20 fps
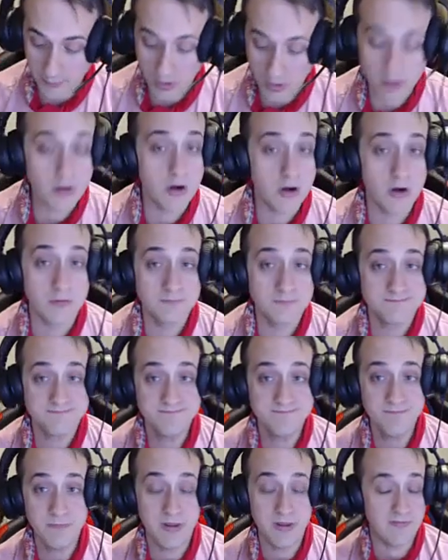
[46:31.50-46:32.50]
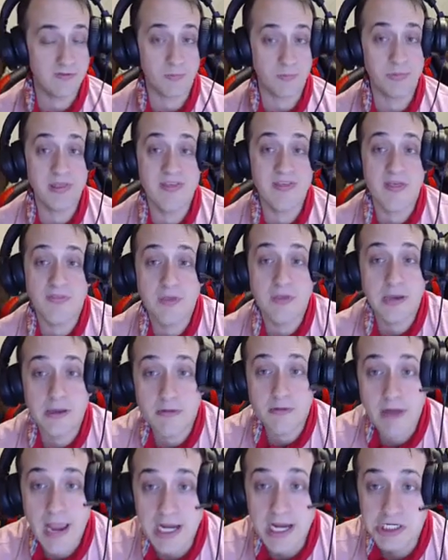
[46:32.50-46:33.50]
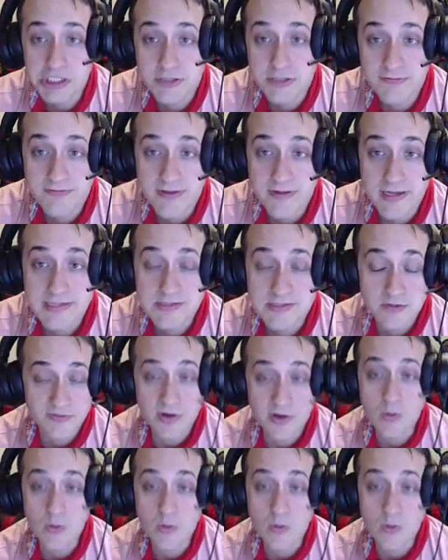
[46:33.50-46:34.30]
in embargo, you have to play that thing in your action phase.